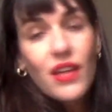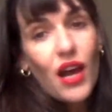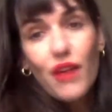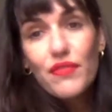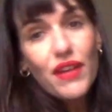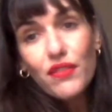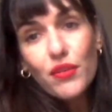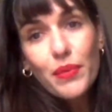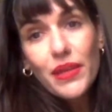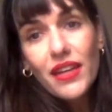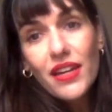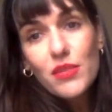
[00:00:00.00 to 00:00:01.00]
I've never
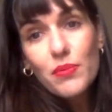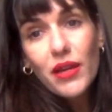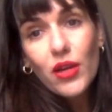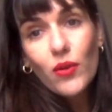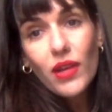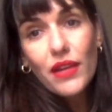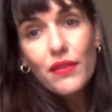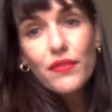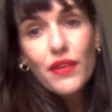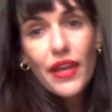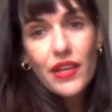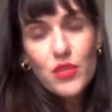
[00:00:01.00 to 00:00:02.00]
been nice my whole life.
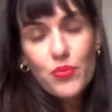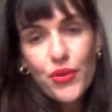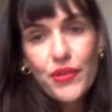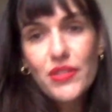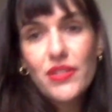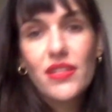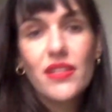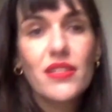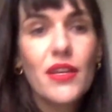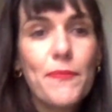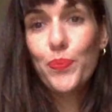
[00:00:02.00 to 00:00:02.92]
Experiences.